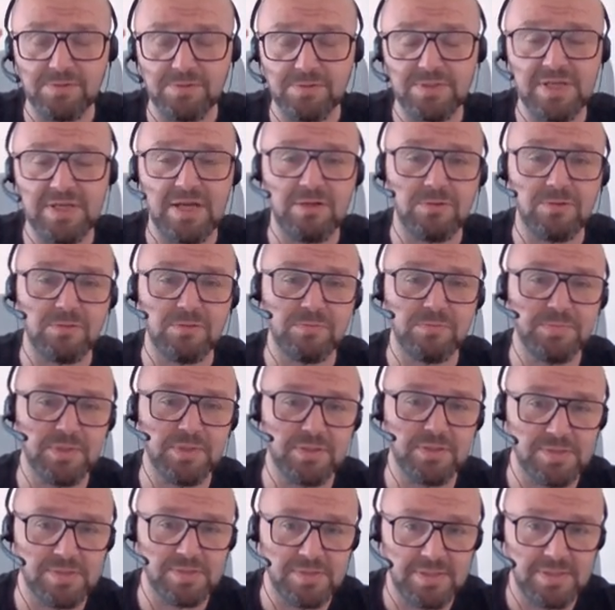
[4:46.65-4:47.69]
How,
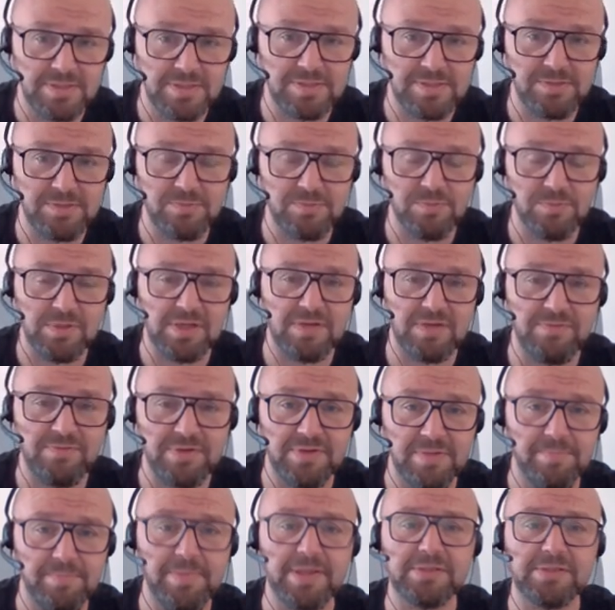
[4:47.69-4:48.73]
because this will have an
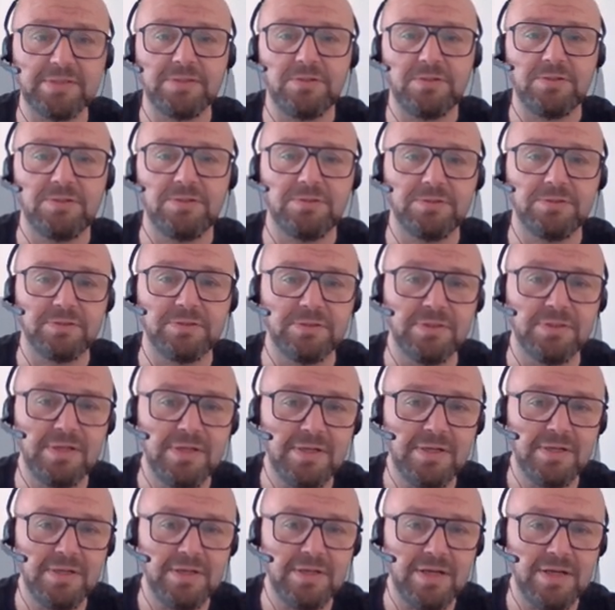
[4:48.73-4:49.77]
impact on
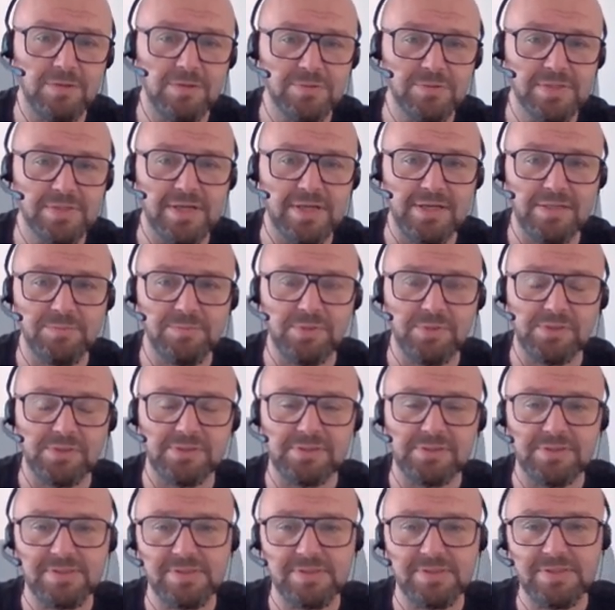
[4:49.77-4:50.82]
how scalable it
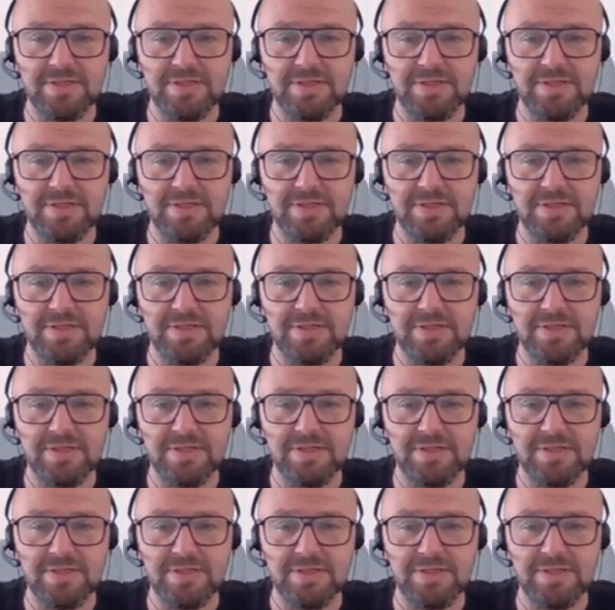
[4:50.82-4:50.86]
is.